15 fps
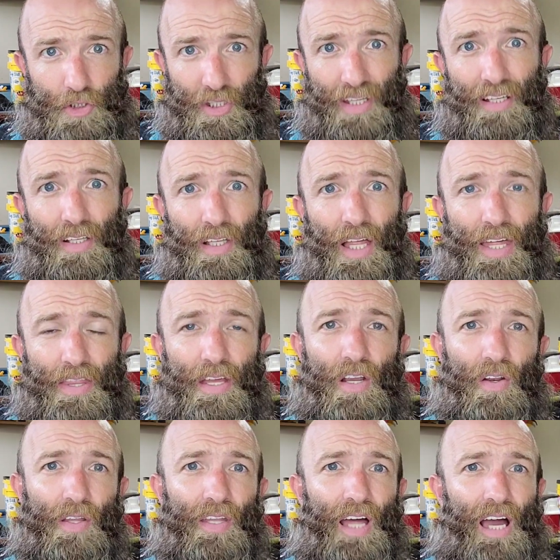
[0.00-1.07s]
She had to lay
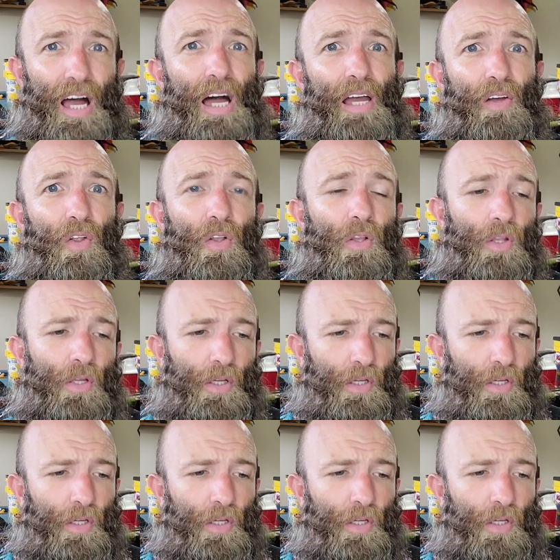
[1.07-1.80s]
there in the aisle